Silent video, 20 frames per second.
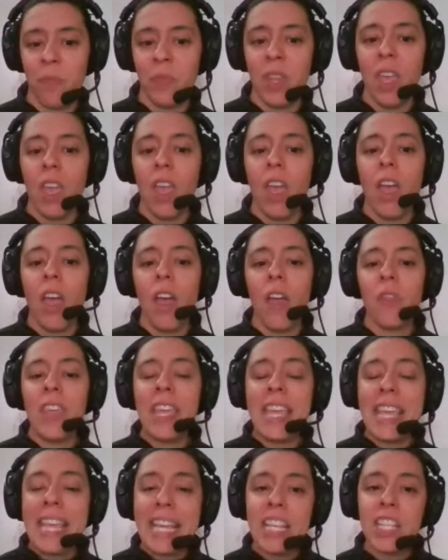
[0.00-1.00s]
The easier
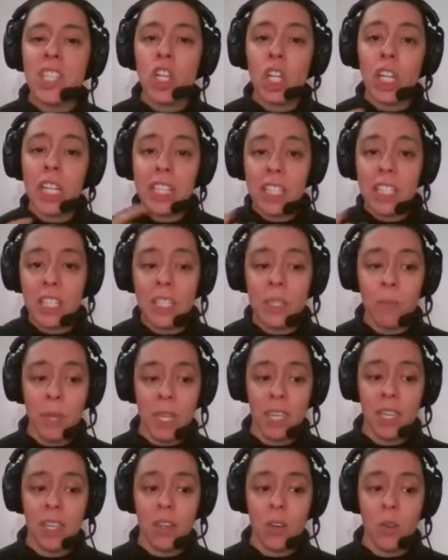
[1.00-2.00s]
it is to speak
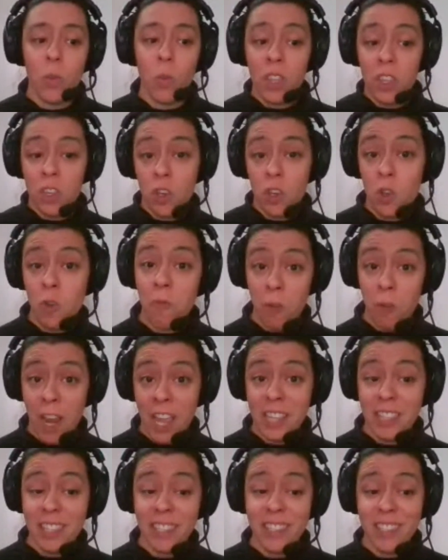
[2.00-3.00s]
with new friends
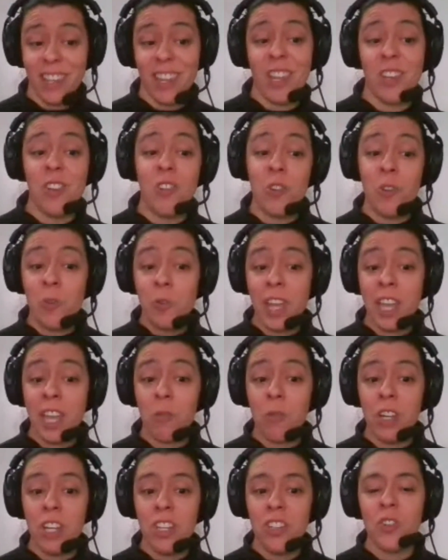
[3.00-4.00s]
in your new language,
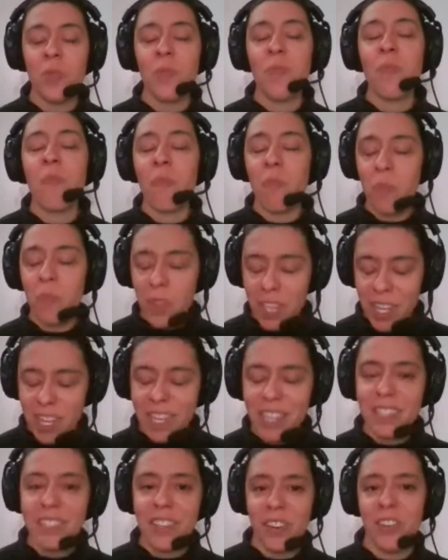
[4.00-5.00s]
the easier it
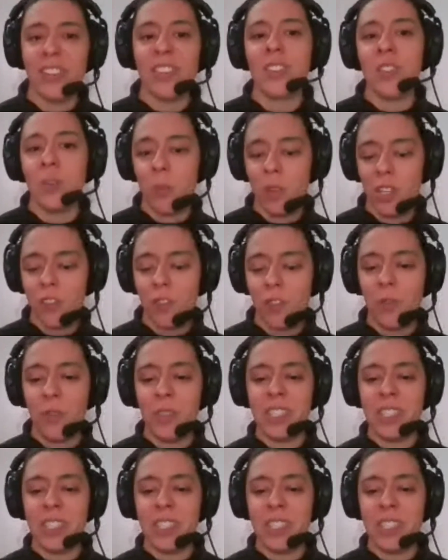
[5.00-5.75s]
is to reach fluency.